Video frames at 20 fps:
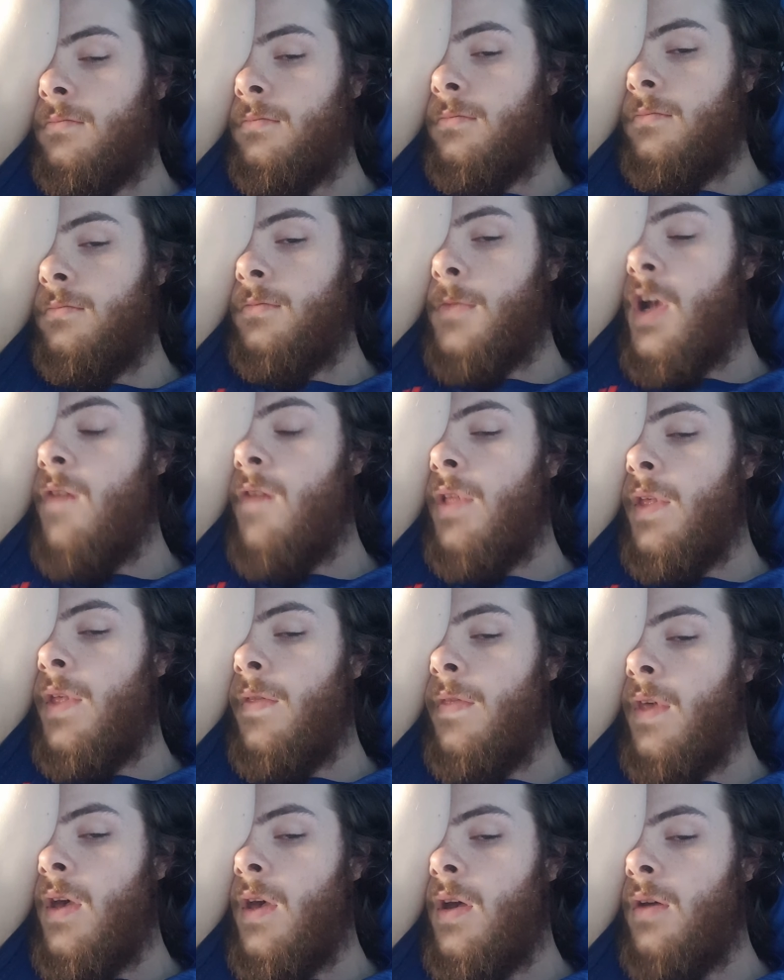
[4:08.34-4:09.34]
Other than
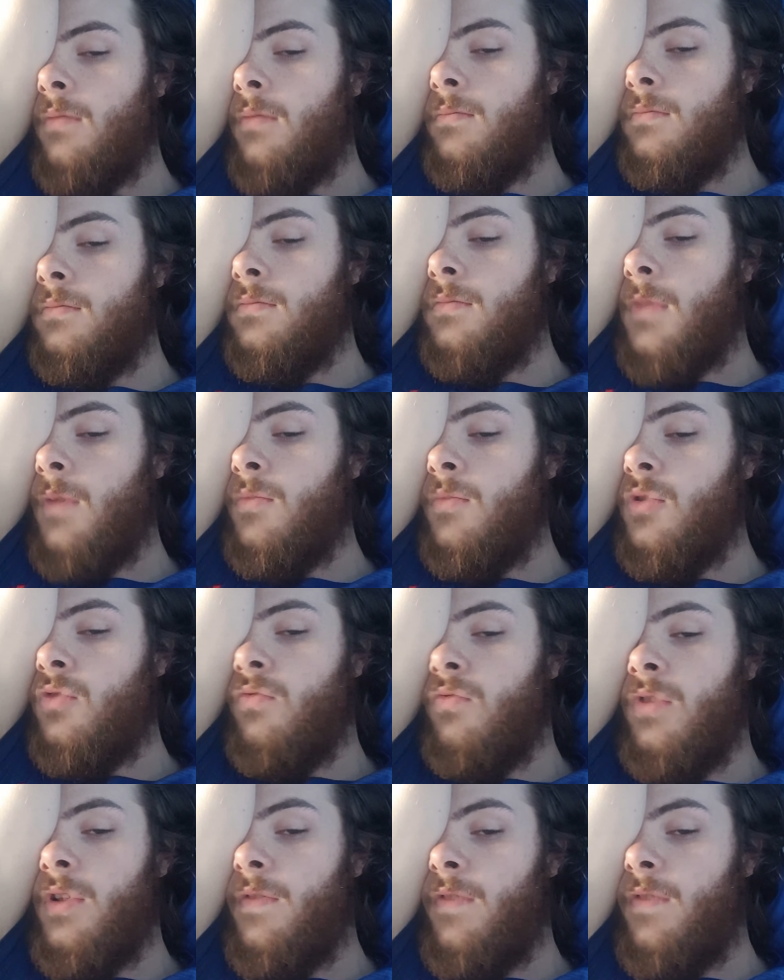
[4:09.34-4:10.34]
that, I'm just
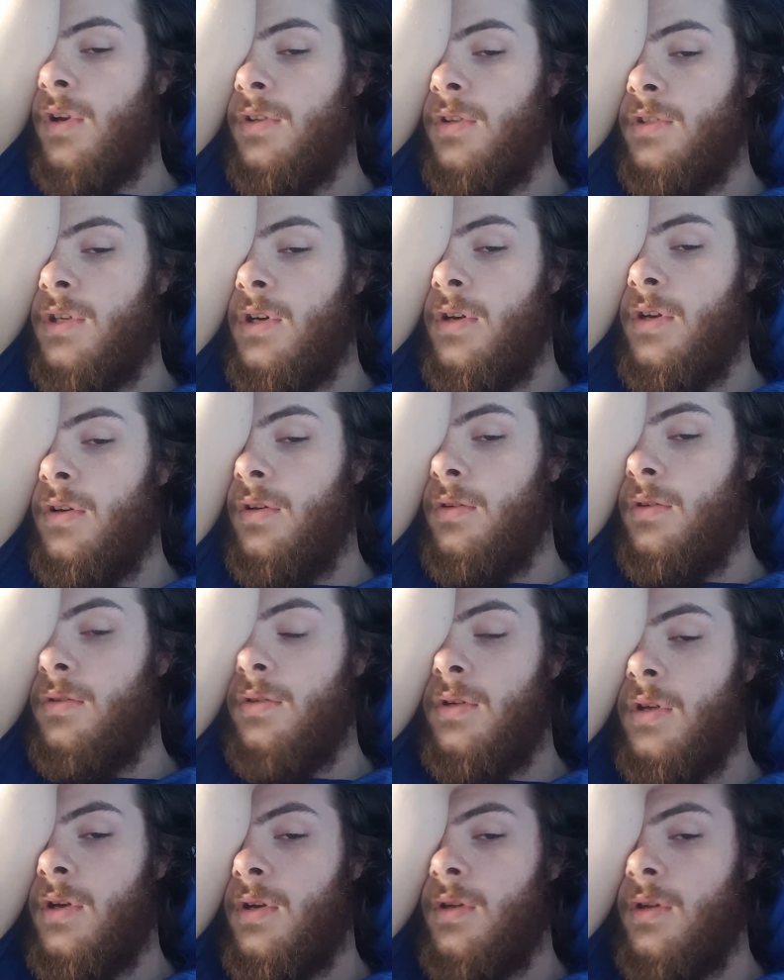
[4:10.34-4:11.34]
really fucking tired,
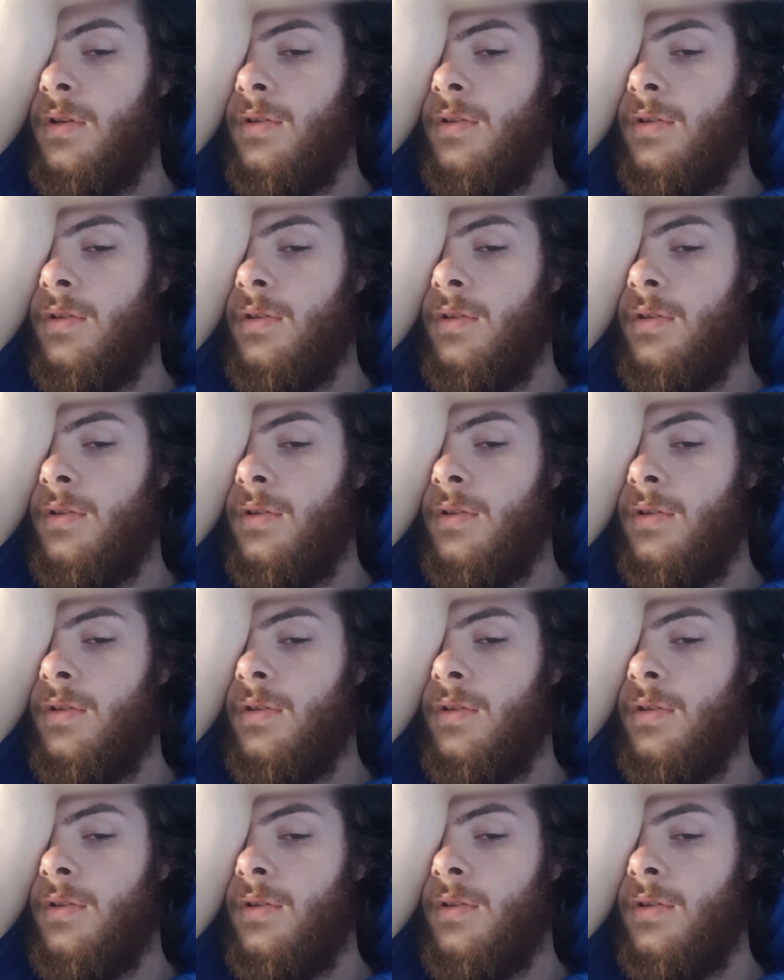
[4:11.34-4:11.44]
and